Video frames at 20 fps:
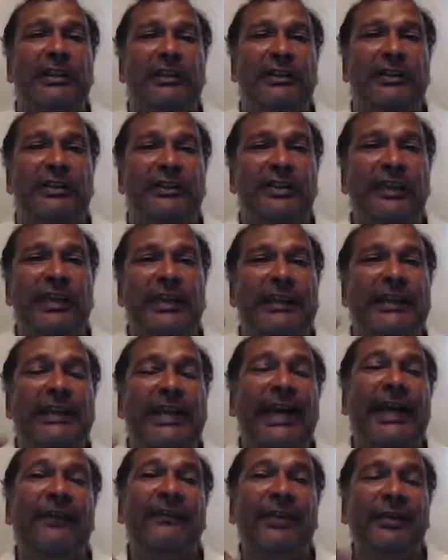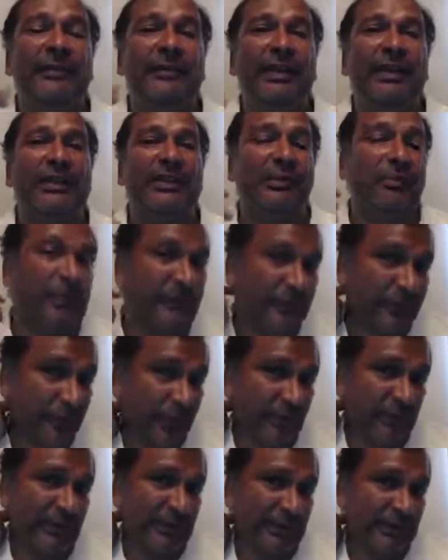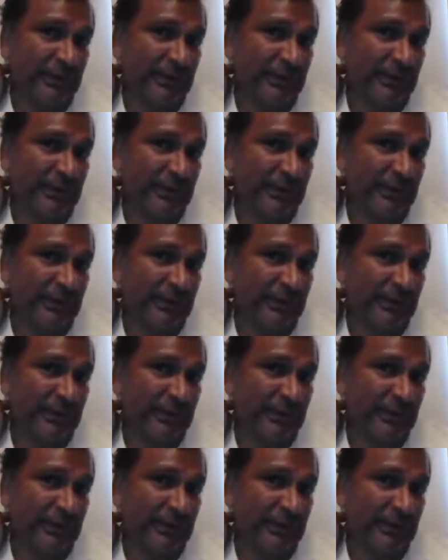You need to have the mental performance